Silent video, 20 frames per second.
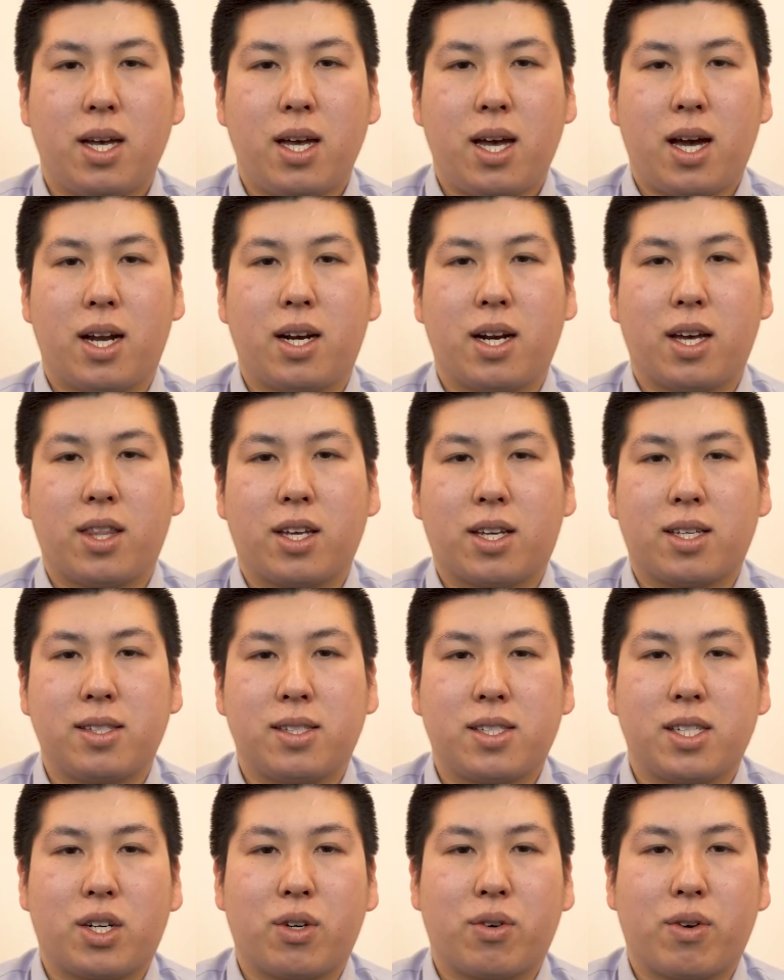Another
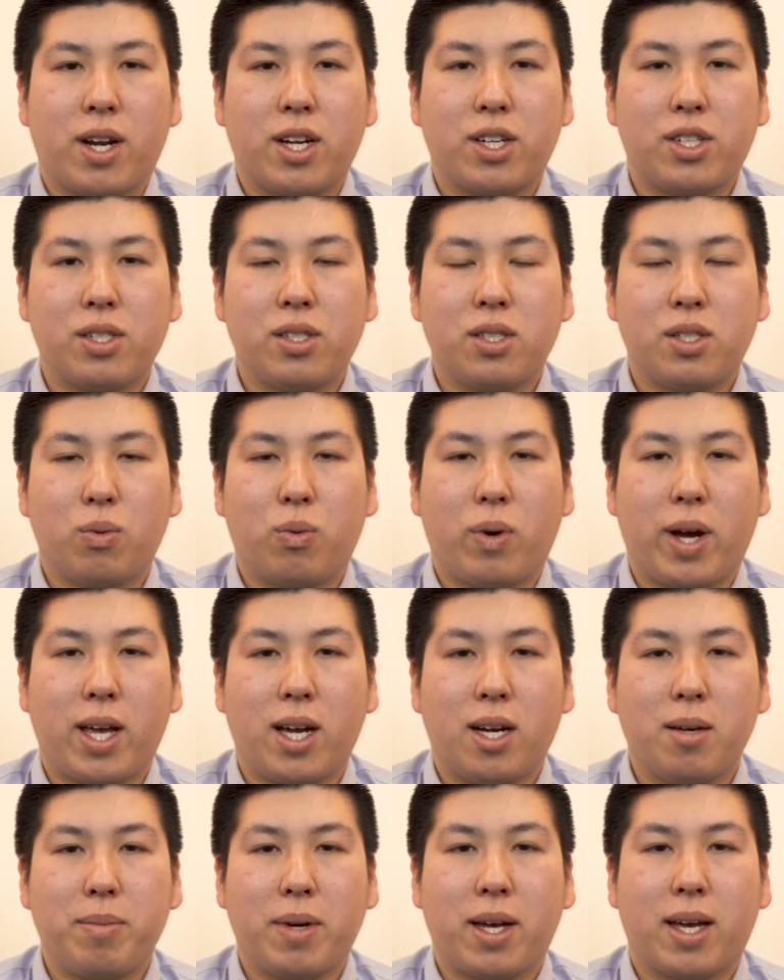consideration to weigh
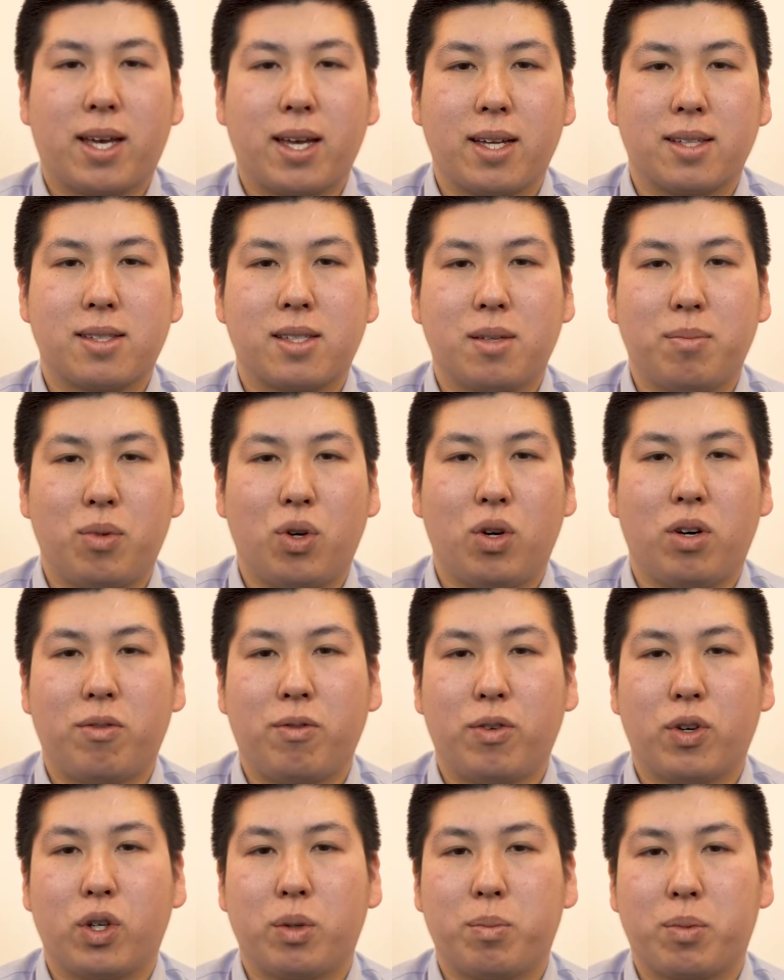up against the more
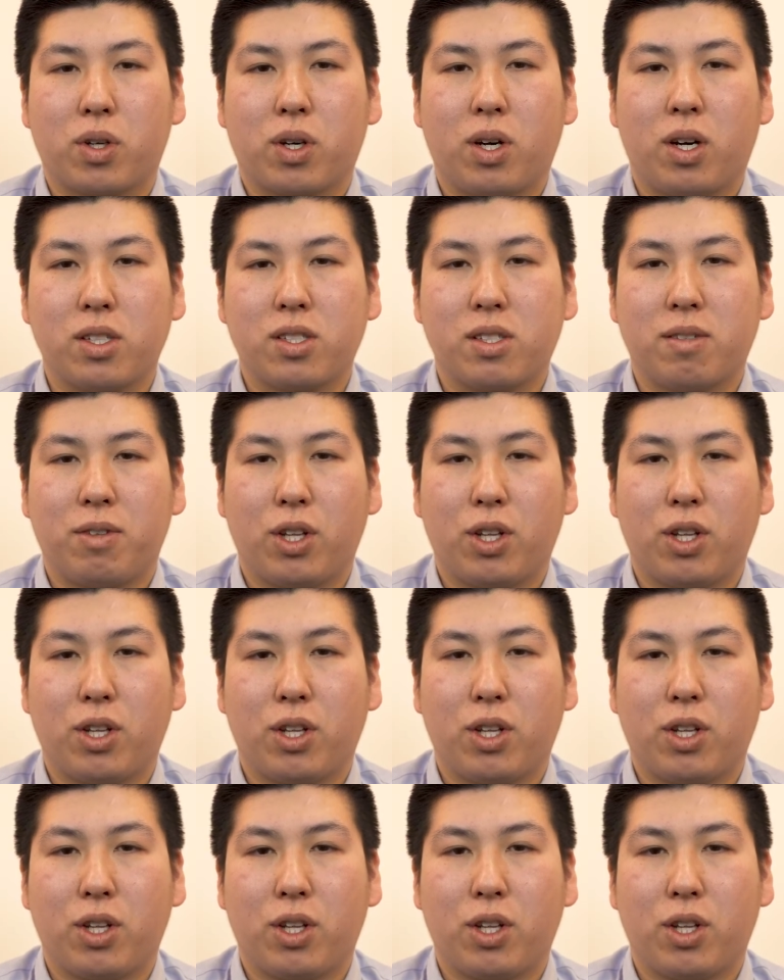affordable cost of